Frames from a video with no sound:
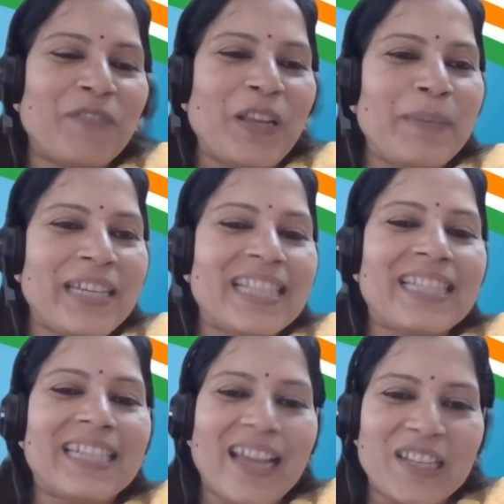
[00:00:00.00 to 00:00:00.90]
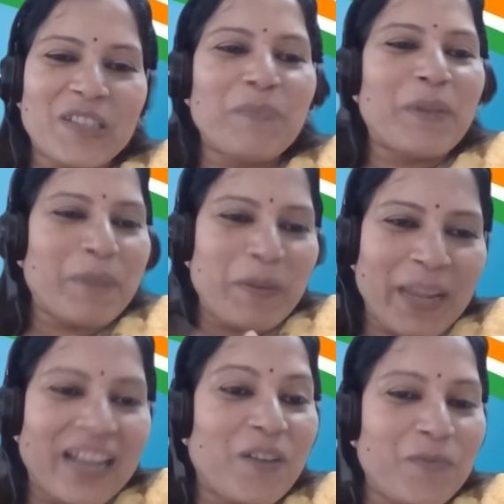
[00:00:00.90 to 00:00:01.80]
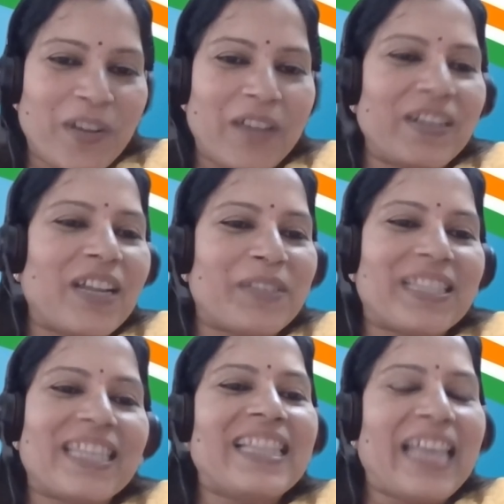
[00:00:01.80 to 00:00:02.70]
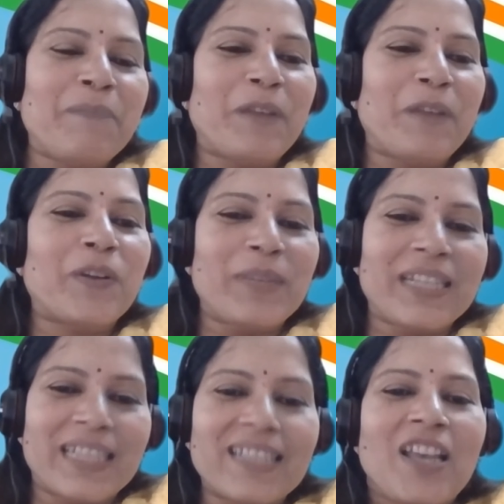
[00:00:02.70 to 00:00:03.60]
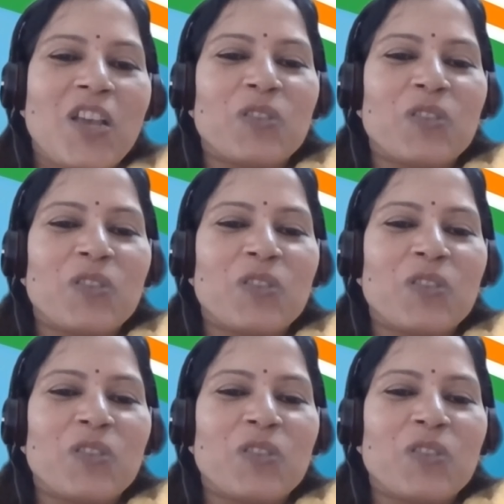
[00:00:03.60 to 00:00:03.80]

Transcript: film industry also, people may come forward after seeing their performances.